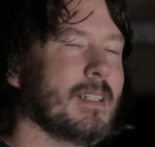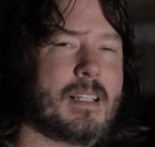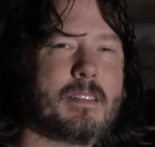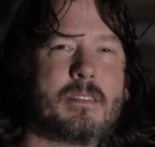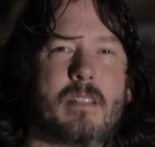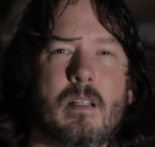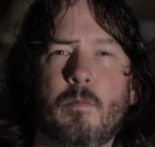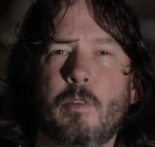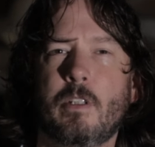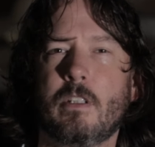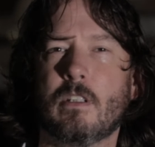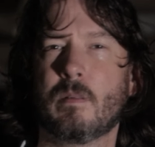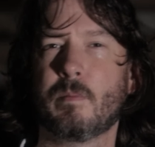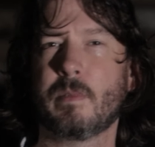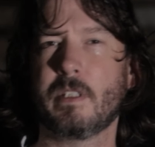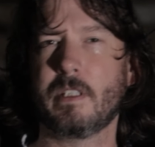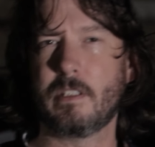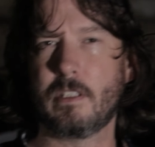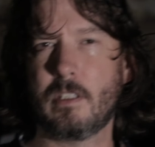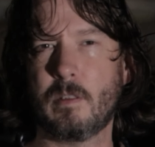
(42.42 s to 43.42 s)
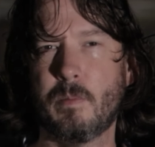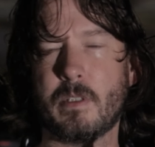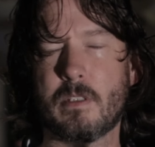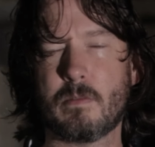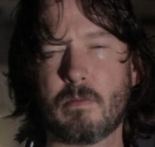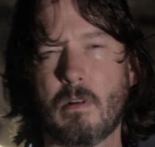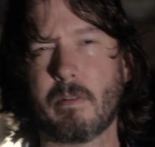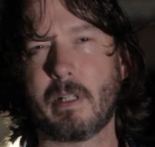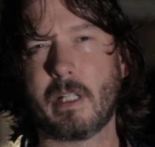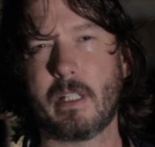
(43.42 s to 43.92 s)
Not something we normally do, but
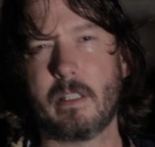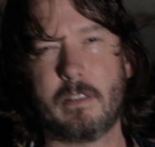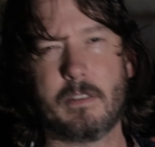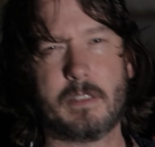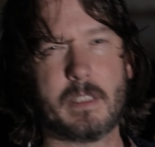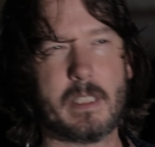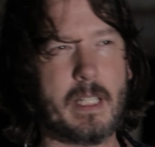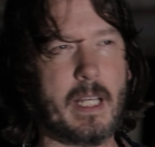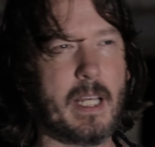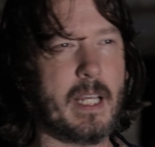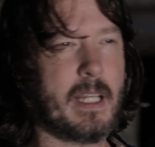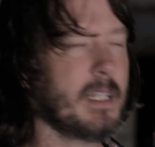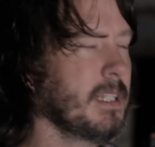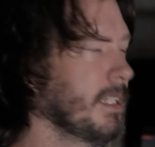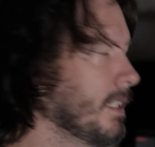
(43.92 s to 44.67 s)
it's what we're going to do today